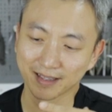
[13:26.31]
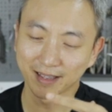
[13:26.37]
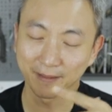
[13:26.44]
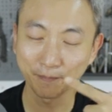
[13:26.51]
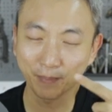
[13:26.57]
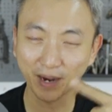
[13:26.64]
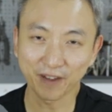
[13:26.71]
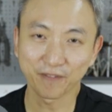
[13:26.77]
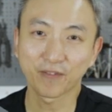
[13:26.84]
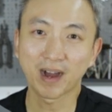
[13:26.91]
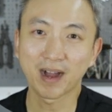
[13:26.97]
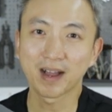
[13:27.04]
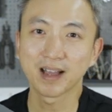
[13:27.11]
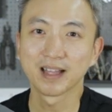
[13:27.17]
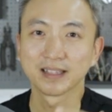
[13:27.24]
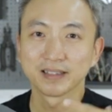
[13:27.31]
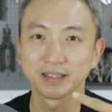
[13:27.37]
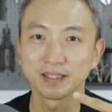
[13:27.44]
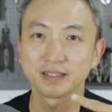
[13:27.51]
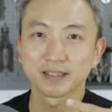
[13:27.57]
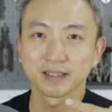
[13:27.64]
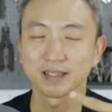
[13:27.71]
and by far
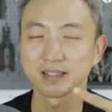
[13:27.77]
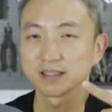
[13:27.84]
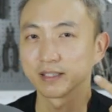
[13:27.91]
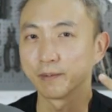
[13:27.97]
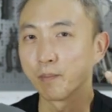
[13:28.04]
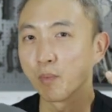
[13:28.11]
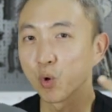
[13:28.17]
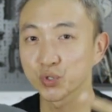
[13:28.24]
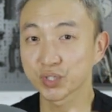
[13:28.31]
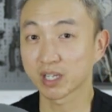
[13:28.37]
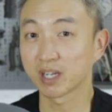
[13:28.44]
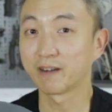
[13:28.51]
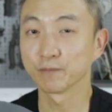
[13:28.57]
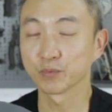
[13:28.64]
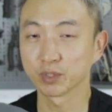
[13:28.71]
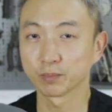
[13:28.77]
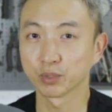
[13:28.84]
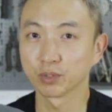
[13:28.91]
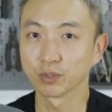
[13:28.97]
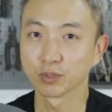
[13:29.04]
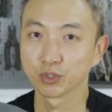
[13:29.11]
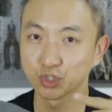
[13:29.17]
this is the most
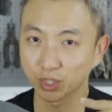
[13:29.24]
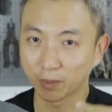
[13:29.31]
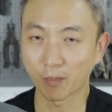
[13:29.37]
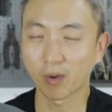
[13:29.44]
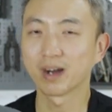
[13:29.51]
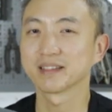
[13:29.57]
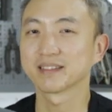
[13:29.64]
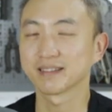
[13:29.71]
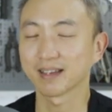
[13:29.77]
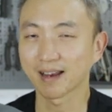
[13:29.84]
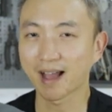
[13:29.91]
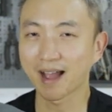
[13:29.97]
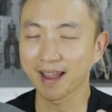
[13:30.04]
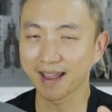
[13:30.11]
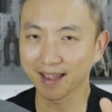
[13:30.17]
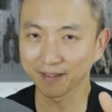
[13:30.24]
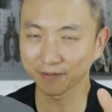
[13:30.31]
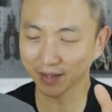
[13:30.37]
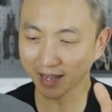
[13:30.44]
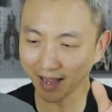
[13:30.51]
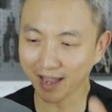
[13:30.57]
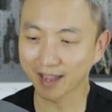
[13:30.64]
comfortable chamois that I
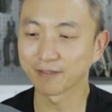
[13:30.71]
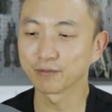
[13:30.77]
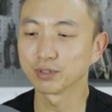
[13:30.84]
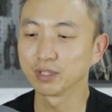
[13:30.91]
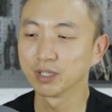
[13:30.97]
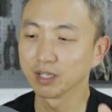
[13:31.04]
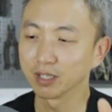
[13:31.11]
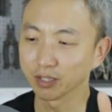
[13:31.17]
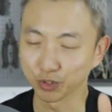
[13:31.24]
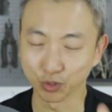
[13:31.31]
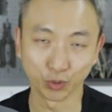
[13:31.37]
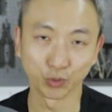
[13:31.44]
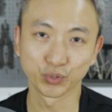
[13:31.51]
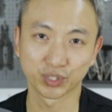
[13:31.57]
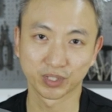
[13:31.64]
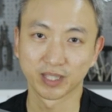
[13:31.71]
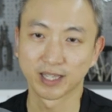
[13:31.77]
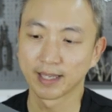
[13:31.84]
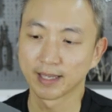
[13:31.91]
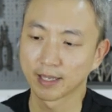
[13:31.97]
have ever used.